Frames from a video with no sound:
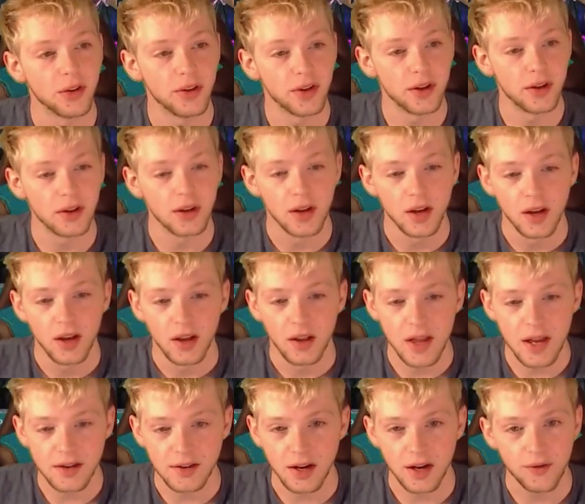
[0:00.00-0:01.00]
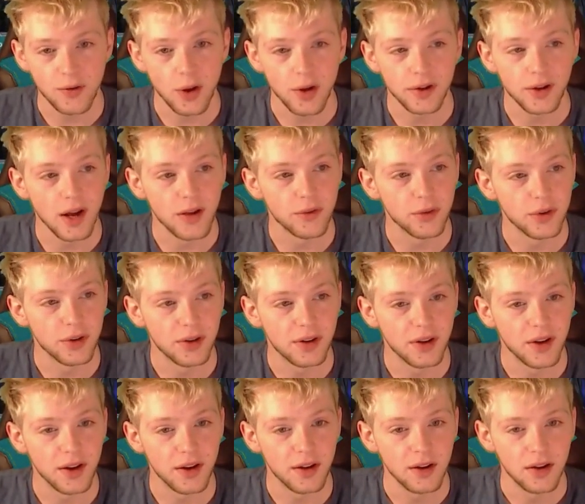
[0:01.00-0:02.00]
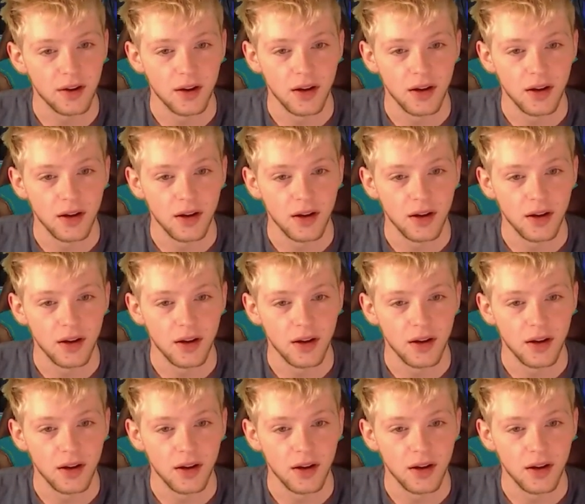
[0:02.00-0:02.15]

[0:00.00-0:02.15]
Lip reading: then, that's kind of all I got for you today.